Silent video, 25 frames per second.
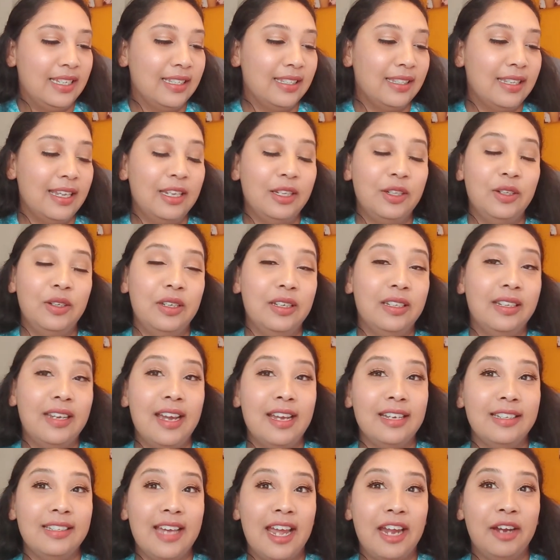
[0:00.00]
Thank you
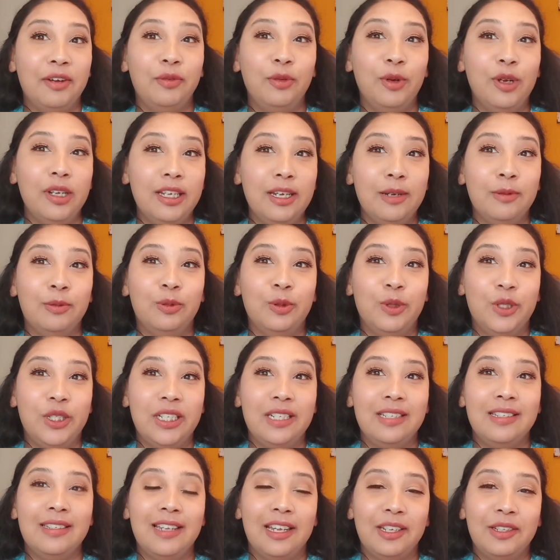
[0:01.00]
guys, I really
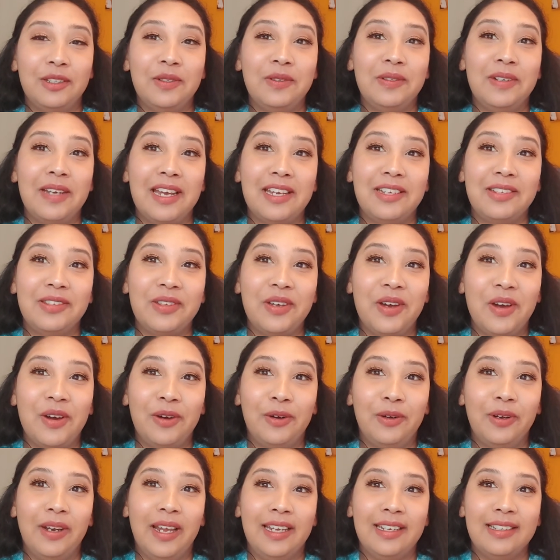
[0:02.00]
appreciate that you guys
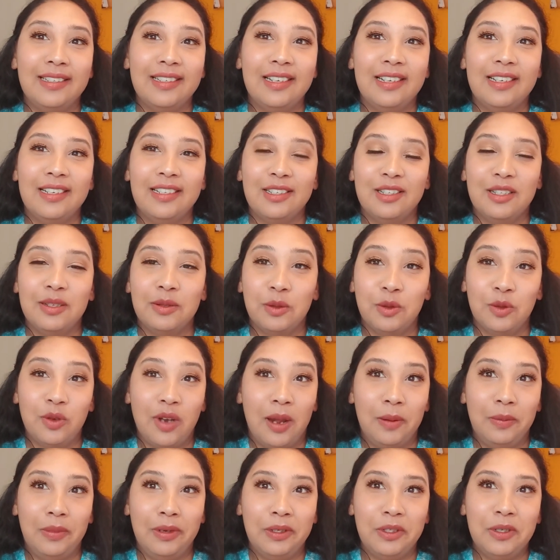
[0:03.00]
are like
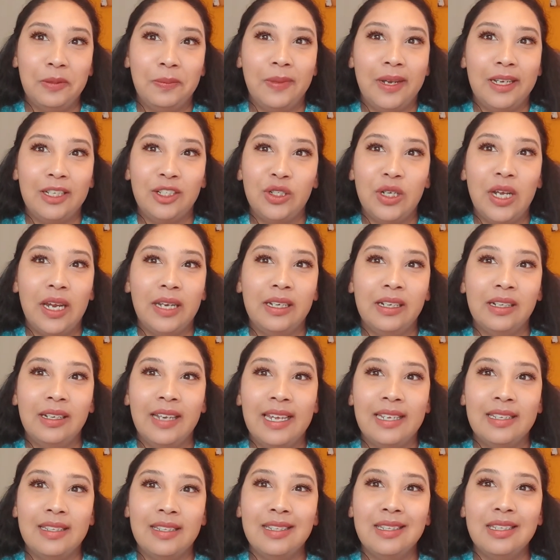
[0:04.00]
subscribing to my channel,
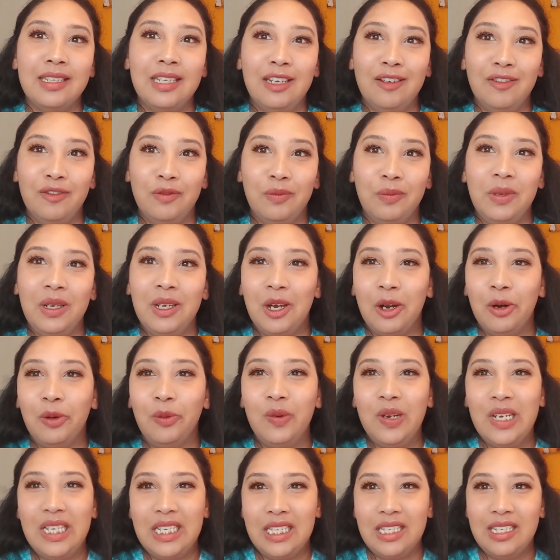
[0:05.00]
and this gives me a
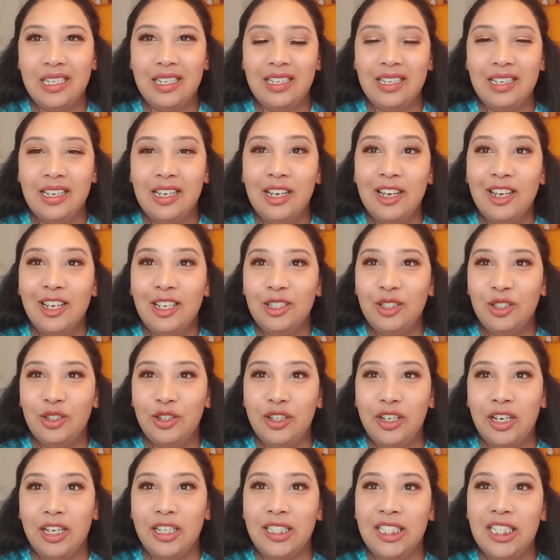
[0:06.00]
reason to
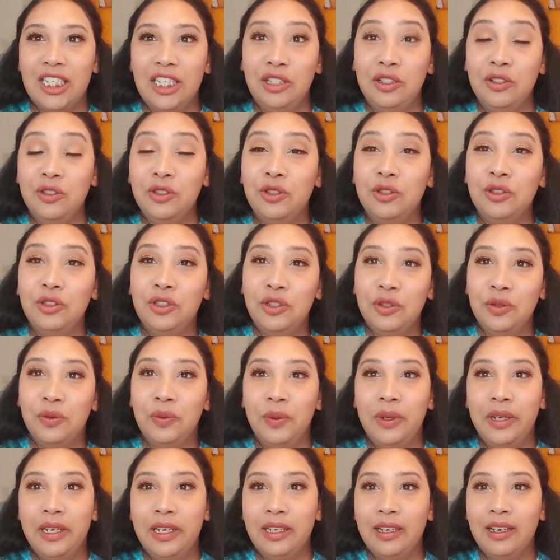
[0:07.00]
continue to
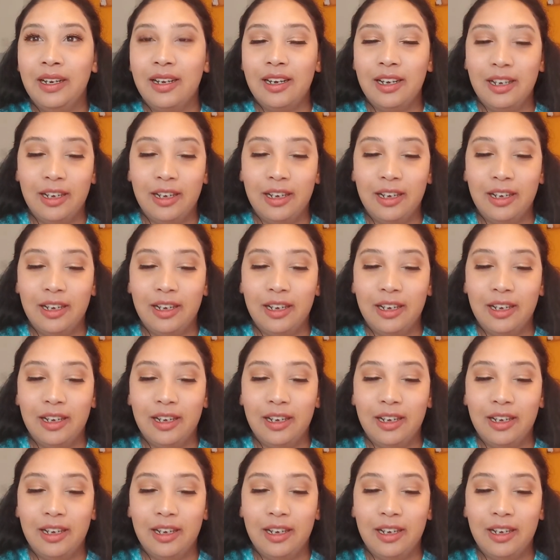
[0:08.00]
doing